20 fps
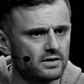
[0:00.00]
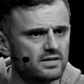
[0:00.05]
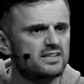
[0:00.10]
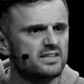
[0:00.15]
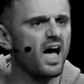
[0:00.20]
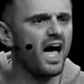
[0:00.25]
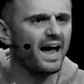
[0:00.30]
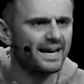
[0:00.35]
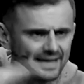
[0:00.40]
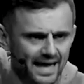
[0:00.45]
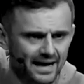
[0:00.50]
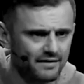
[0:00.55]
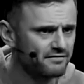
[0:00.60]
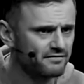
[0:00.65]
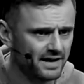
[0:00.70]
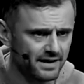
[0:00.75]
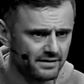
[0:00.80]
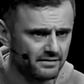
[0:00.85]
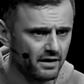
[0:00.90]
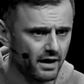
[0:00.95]
9 out of
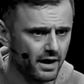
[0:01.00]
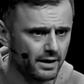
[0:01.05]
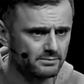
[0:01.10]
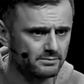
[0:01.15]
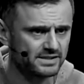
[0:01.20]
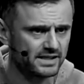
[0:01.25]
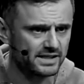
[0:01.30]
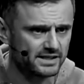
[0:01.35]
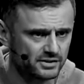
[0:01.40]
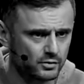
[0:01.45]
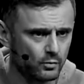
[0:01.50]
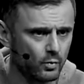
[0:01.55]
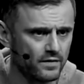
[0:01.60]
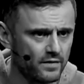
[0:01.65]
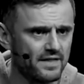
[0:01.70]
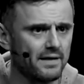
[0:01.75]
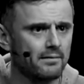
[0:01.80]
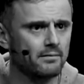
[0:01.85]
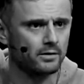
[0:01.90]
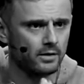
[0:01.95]
10 times is the
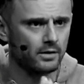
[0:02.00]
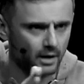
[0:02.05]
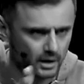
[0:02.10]
one that